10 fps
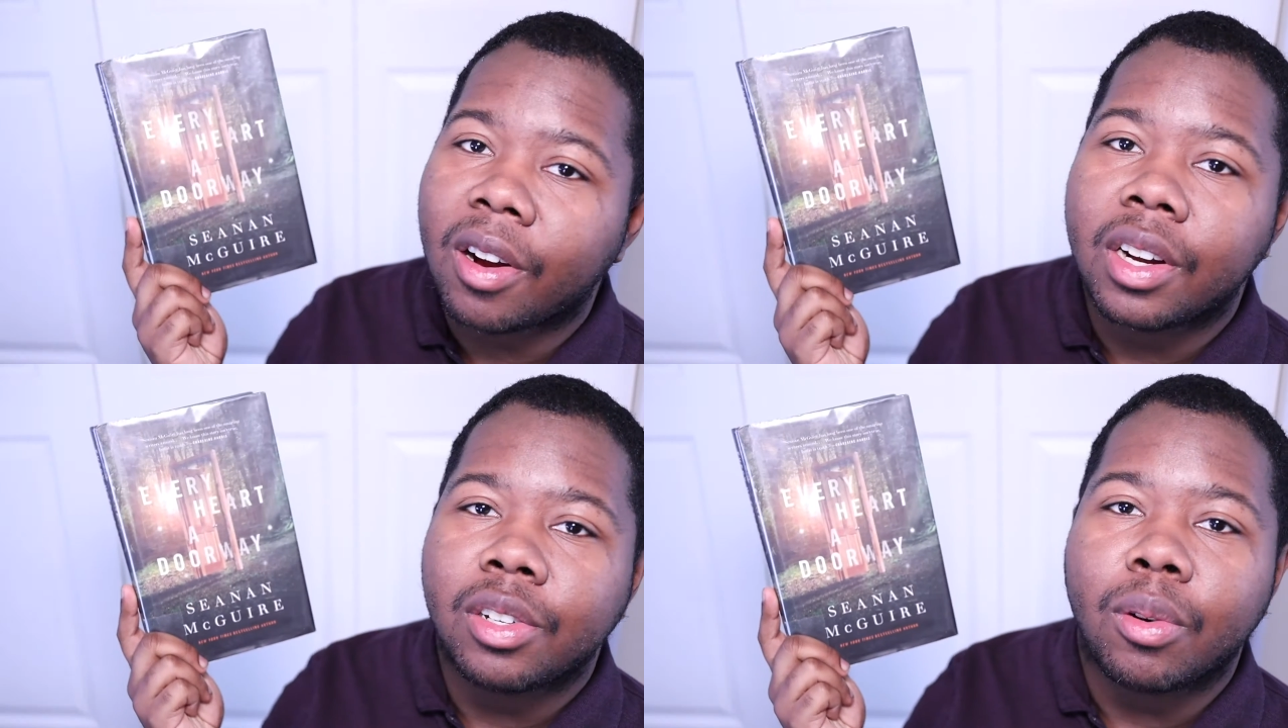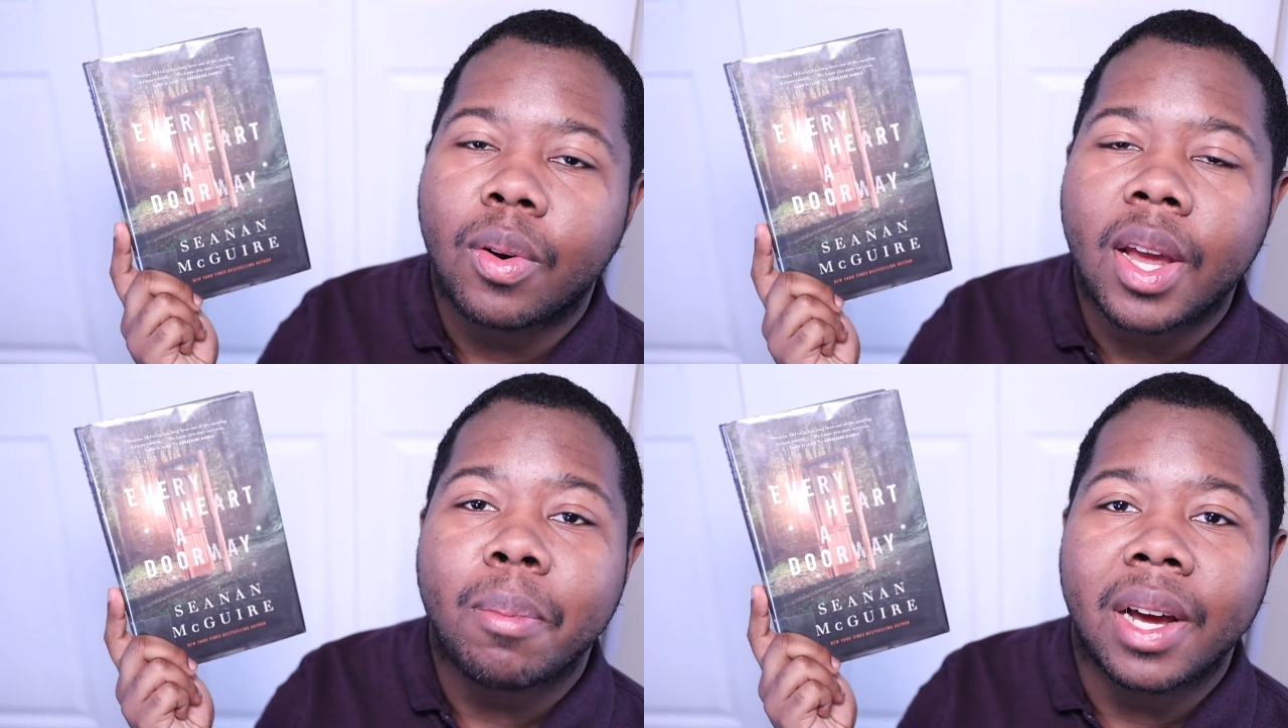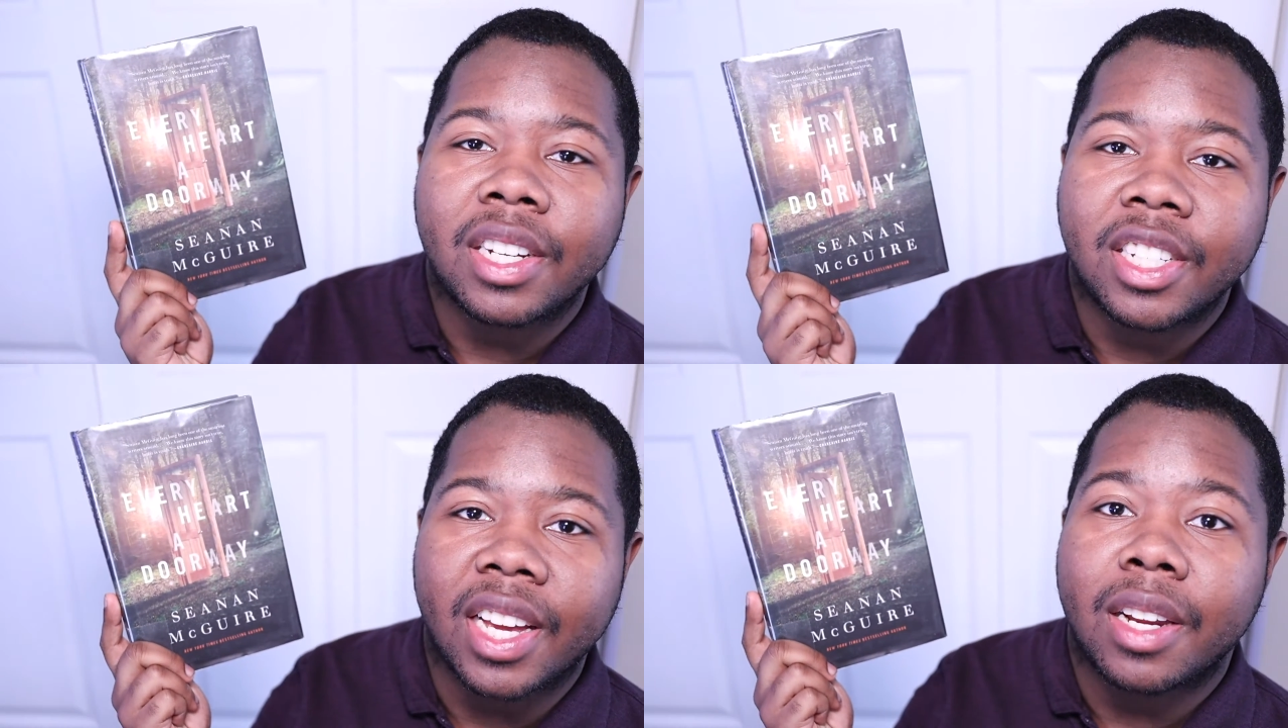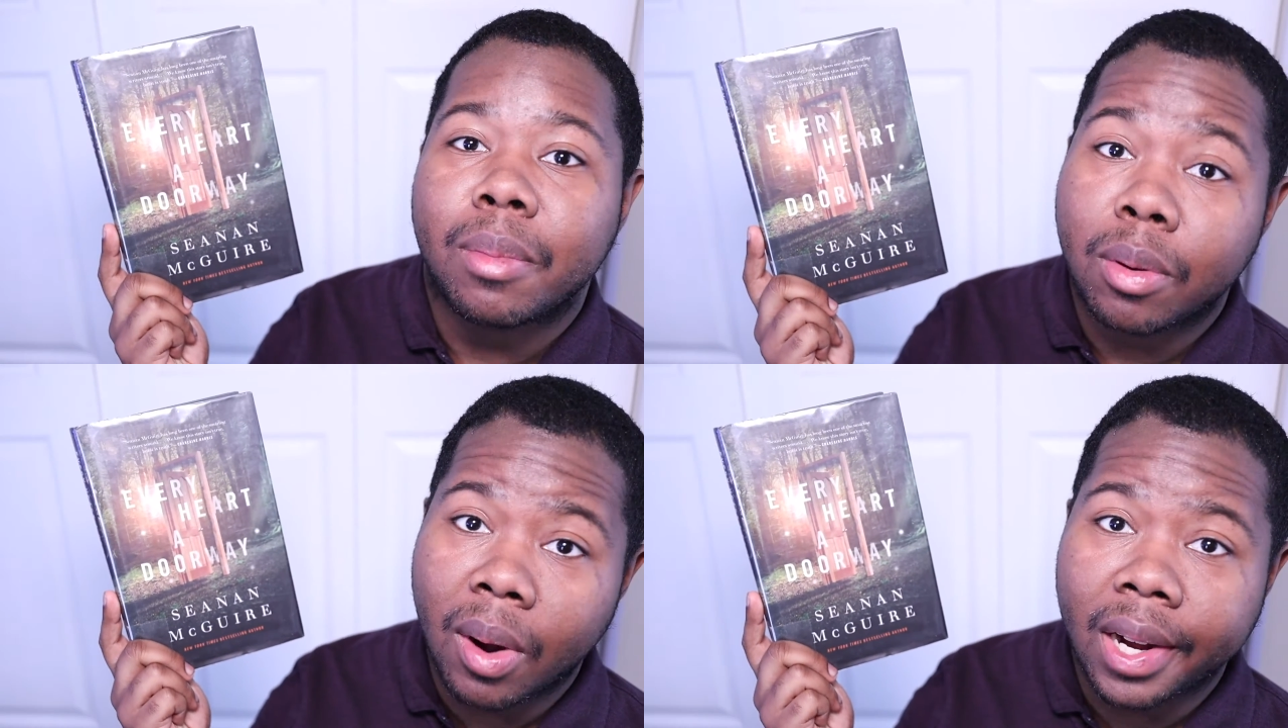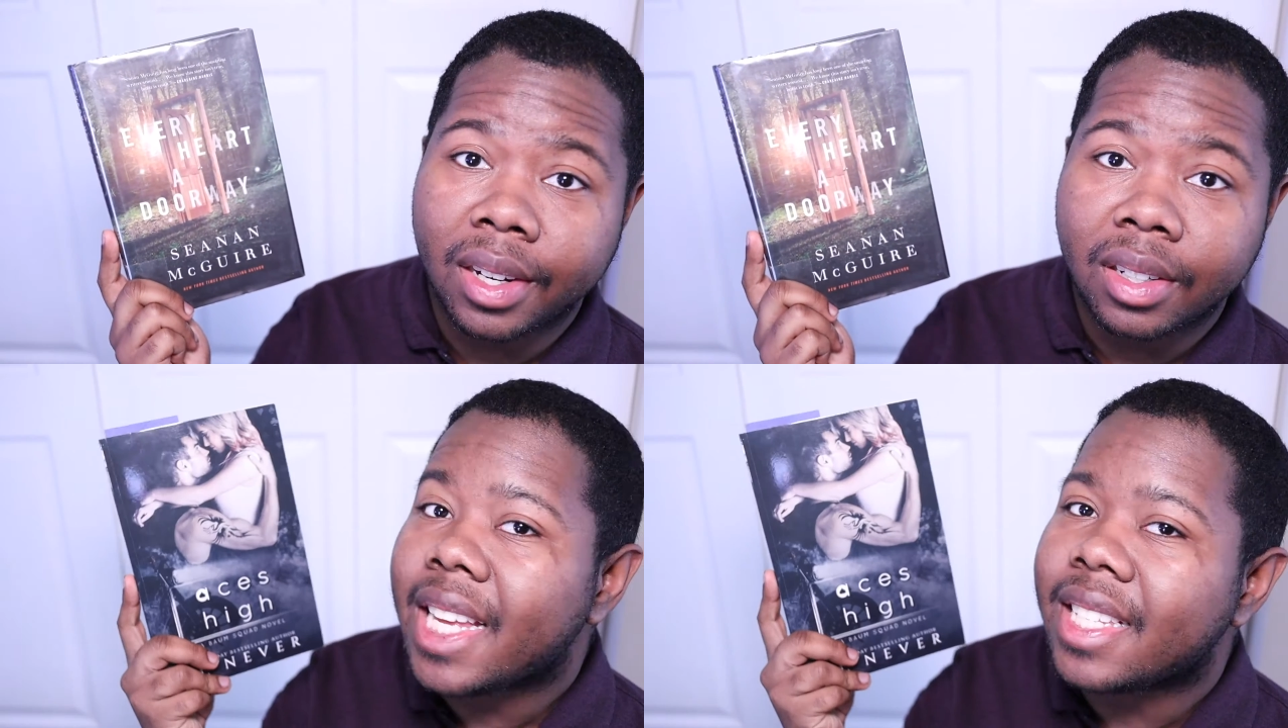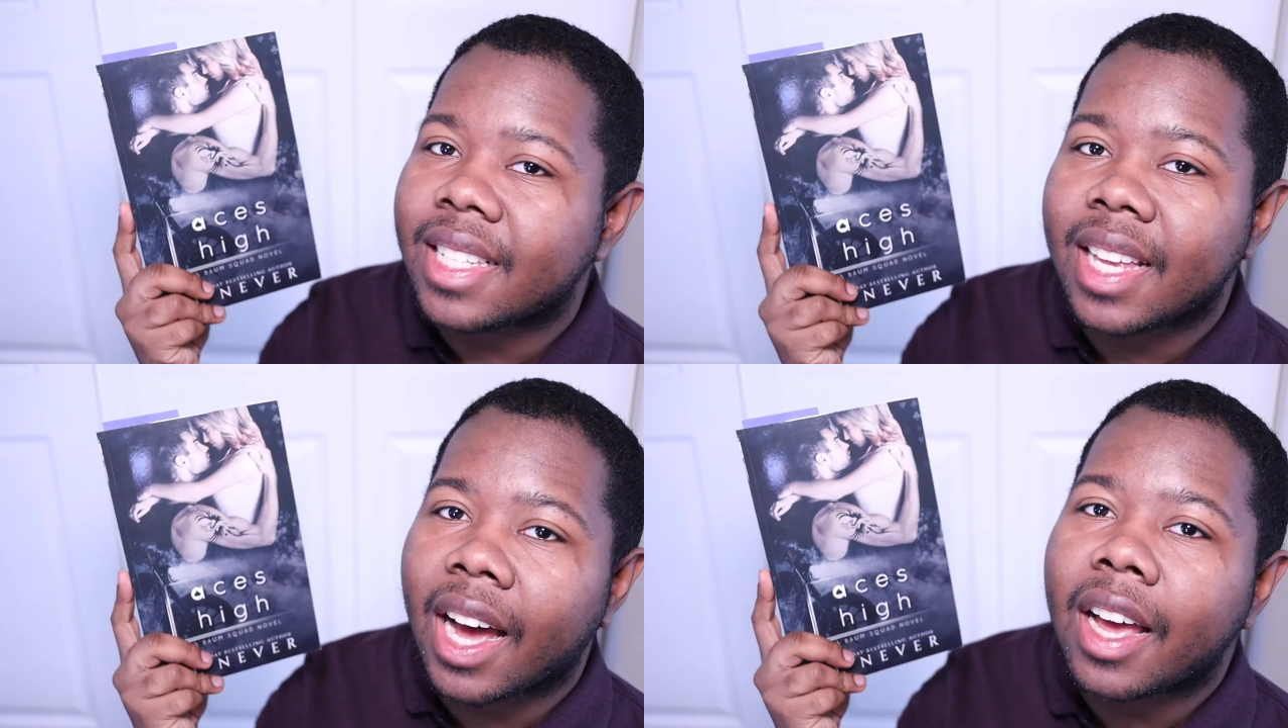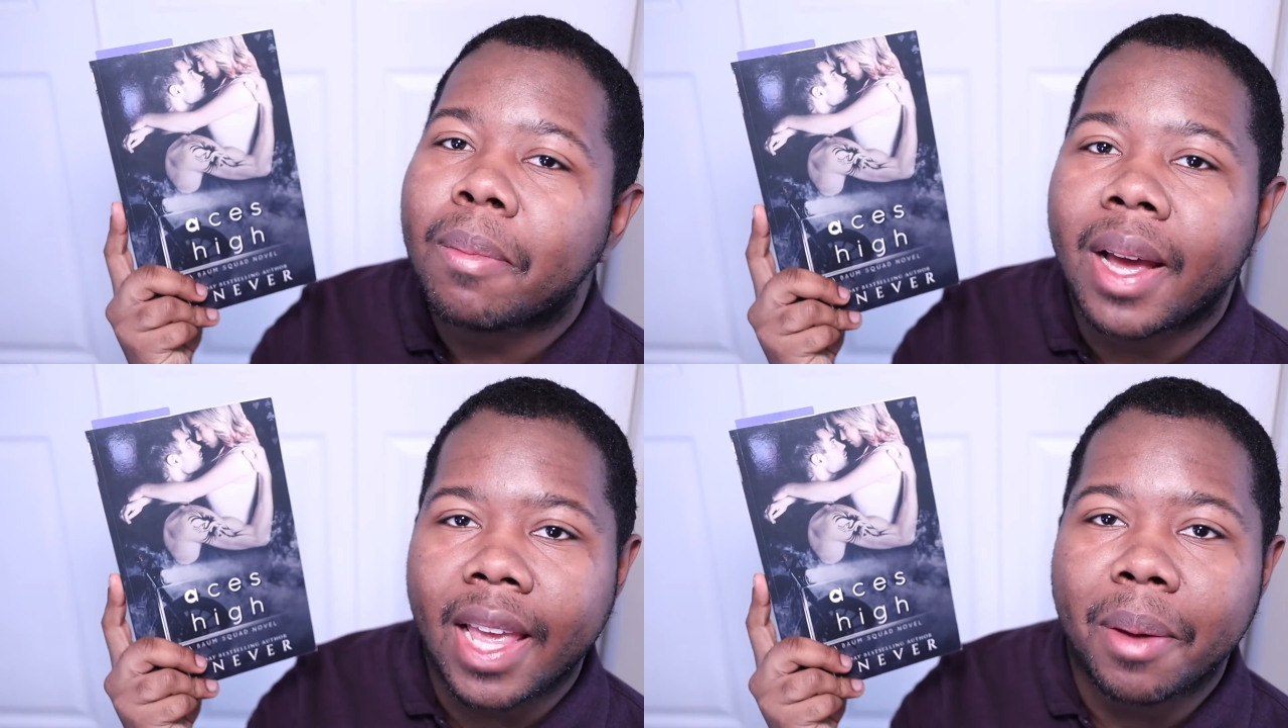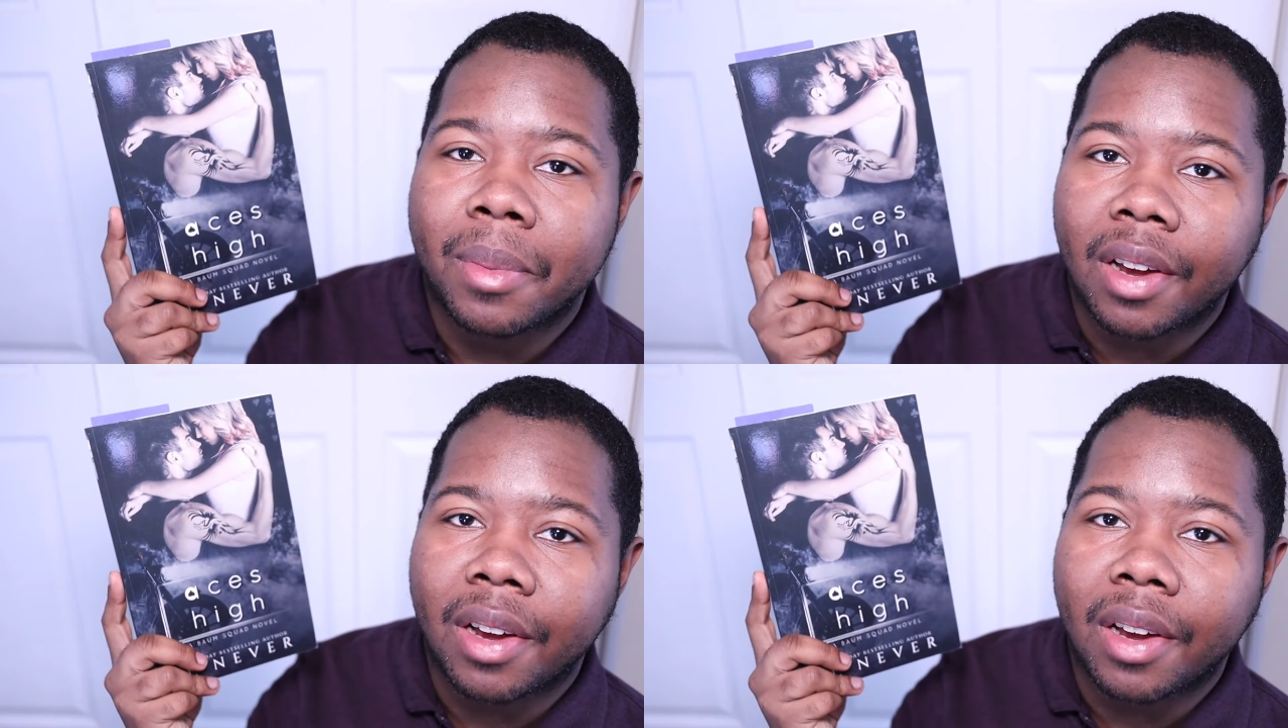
Heart Doorway by Seanan McGuire, Aces High by M.